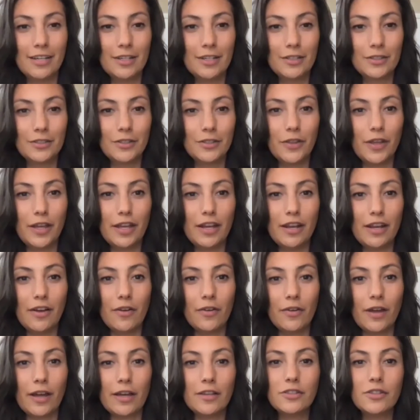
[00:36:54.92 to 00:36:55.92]
So
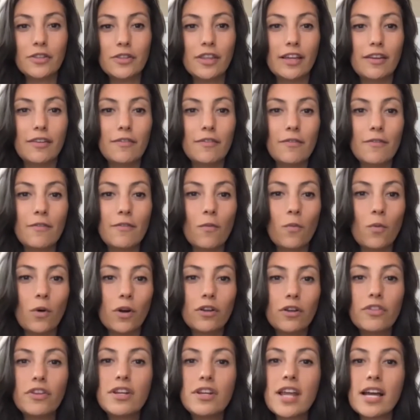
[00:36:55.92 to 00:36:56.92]
then what are
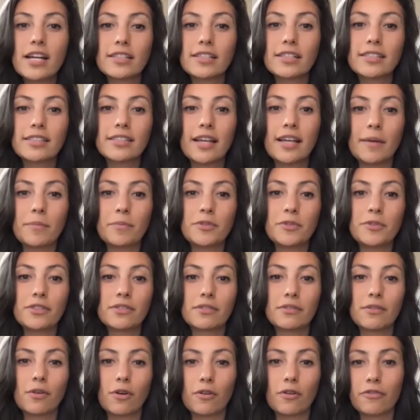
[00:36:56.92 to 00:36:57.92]
the next steps
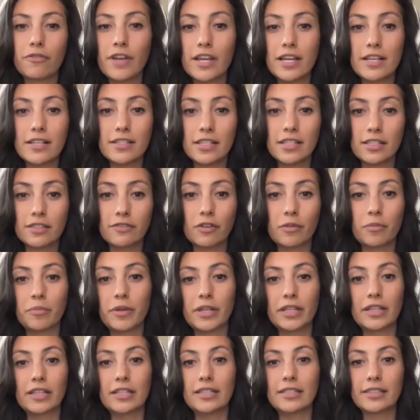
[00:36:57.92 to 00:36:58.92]
or phases for
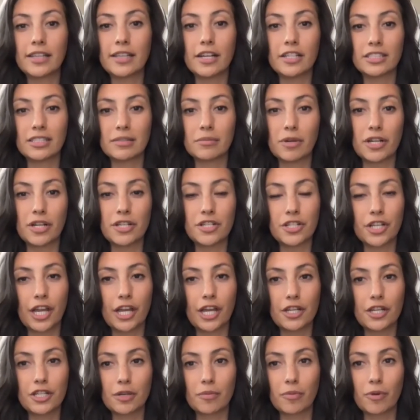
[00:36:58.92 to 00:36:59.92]
Bitly's customer
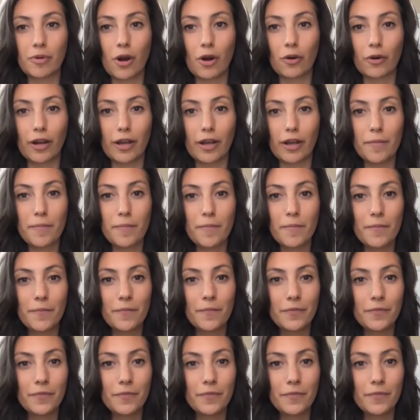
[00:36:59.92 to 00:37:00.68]
education program?